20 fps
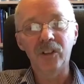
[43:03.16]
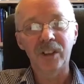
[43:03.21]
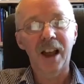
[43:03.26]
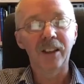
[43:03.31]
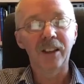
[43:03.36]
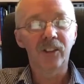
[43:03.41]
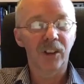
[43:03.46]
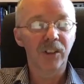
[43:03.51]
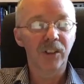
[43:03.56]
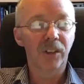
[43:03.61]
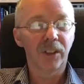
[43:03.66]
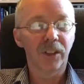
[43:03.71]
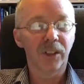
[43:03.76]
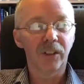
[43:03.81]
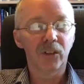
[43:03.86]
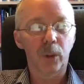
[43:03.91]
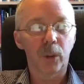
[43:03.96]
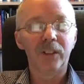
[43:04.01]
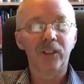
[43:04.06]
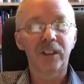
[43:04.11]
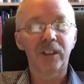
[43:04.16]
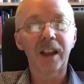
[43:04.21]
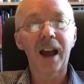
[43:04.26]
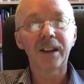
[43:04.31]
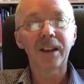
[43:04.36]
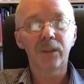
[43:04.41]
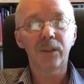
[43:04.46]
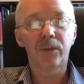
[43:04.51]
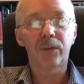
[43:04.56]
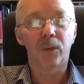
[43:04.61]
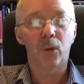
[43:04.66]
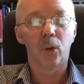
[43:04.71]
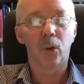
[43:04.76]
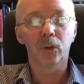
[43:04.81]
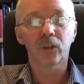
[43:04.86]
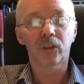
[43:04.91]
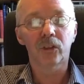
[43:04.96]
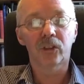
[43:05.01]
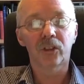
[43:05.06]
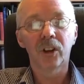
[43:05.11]
adds another 29
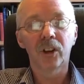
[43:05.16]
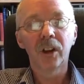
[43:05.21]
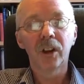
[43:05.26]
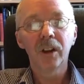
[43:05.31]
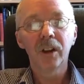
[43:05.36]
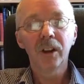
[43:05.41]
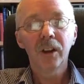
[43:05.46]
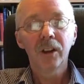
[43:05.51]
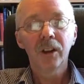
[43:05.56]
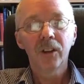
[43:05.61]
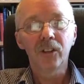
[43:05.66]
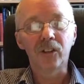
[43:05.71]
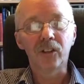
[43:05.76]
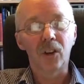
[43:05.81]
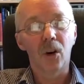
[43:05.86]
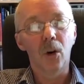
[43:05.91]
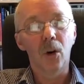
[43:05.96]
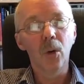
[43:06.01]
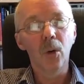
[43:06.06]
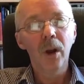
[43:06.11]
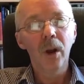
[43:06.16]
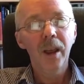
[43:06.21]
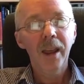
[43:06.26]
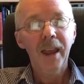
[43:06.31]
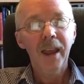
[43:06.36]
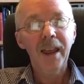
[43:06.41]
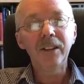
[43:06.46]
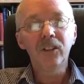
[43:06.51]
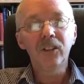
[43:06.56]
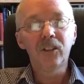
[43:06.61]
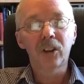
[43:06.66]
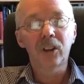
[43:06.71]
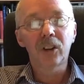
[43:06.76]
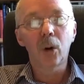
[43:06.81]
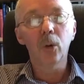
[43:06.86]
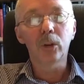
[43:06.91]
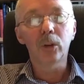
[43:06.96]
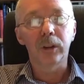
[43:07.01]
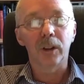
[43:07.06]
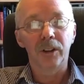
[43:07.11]
forts. So in
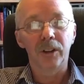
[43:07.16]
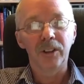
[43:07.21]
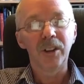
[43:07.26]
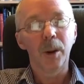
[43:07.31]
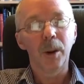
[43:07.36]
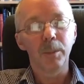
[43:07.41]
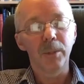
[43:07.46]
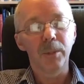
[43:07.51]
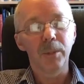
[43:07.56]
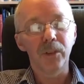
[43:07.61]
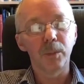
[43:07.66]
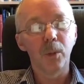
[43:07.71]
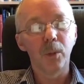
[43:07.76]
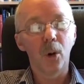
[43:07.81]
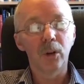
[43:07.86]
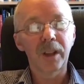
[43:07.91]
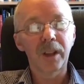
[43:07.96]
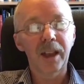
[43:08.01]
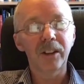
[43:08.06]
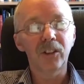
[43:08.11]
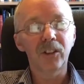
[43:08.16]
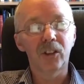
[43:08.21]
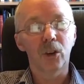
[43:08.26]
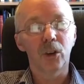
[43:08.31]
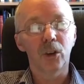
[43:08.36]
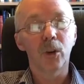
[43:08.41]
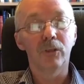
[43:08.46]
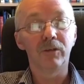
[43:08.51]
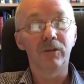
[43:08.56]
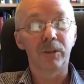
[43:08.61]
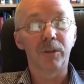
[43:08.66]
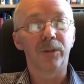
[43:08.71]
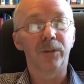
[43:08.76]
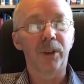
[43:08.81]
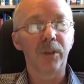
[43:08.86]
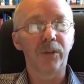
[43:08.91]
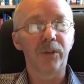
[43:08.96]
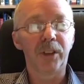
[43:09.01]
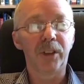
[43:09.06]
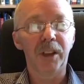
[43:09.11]
total, the number's more like
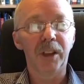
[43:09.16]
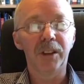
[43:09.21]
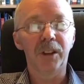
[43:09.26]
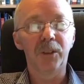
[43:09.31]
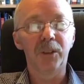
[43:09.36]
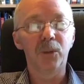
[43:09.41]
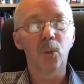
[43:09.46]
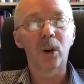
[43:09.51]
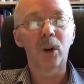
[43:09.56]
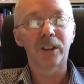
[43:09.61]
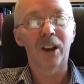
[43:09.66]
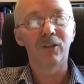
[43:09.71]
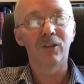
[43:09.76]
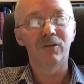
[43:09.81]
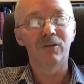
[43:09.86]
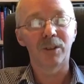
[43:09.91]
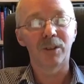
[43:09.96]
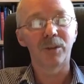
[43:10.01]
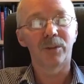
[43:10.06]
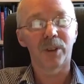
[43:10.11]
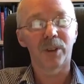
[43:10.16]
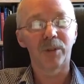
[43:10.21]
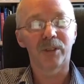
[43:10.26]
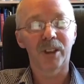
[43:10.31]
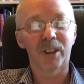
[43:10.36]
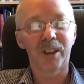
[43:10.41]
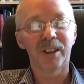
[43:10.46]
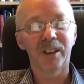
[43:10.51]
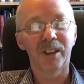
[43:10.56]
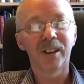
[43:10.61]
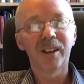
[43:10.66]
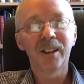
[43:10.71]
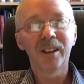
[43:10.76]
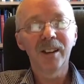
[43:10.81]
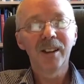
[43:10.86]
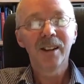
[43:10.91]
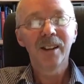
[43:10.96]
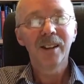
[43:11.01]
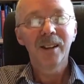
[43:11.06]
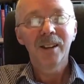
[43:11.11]
250 than 150.
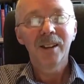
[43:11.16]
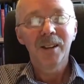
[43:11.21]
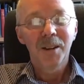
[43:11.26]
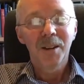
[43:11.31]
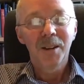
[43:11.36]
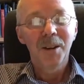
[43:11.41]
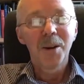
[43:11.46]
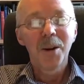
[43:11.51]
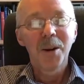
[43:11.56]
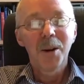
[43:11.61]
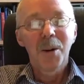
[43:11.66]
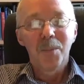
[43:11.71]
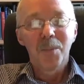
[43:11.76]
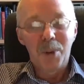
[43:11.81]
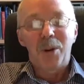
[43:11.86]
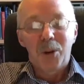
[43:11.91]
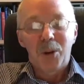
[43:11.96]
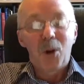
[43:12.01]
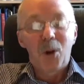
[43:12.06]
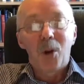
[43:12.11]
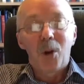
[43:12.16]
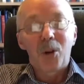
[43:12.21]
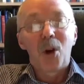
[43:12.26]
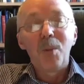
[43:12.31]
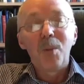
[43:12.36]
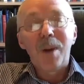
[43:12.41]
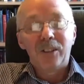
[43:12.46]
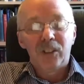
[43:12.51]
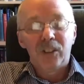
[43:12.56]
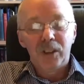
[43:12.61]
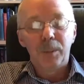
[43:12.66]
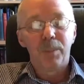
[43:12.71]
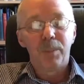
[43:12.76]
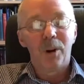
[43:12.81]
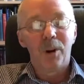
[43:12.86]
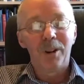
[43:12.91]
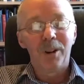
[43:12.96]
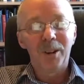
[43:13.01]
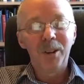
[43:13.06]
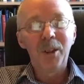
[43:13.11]
But go back to the
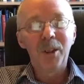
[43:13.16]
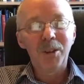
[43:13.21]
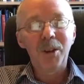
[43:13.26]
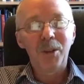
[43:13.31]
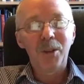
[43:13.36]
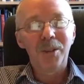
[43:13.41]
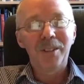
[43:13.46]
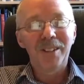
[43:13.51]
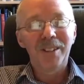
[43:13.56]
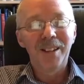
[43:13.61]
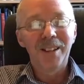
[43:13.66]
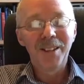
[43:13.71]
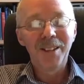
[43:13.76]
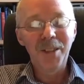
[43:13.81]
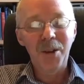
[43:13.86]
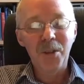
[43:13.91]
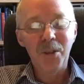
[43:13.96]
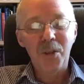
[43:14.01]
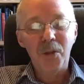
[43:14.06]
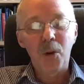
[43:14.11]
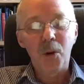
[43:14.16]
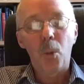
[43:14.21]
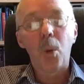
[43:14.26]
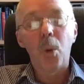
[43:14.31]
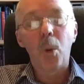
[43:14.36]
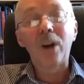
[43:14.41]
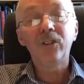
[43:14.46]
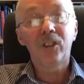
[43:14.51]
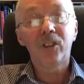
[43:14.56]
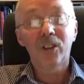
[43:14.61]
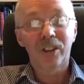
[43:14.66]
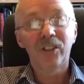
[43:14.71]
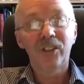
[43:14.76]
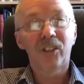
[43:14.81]
point, the ones you can